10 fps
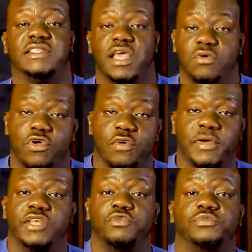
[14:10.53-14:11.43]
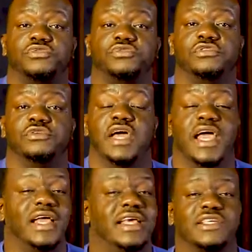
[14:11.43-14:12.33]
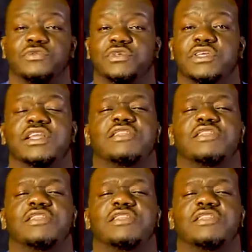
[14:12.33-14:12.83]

he will come and he will prune you. And guess what?